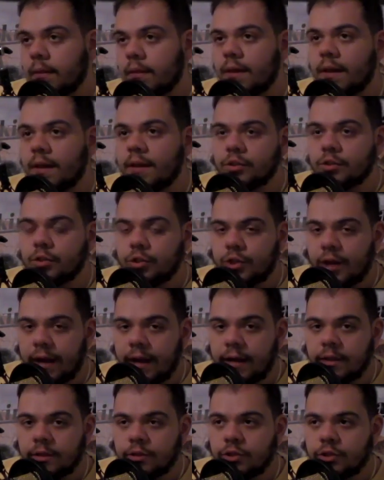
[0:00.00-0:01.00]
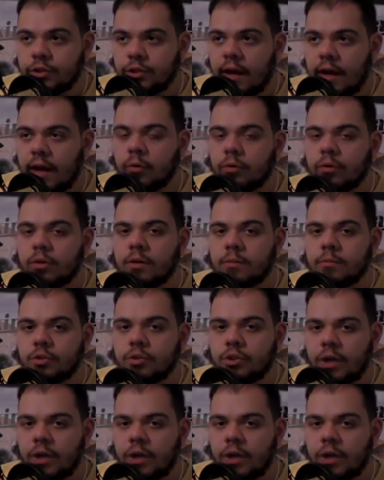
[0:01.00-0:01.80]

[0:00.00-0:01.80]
Things change. Outcomes